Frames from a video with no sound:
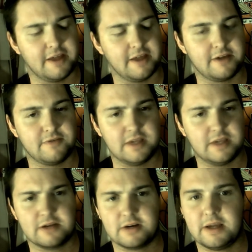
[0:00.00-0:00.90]
thank you for
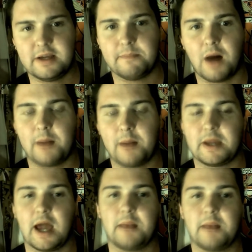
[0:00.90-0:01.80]
the inner idiot
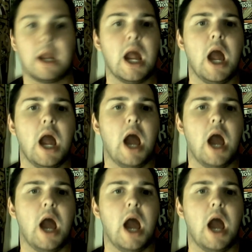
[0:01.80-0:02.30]
popping out of me.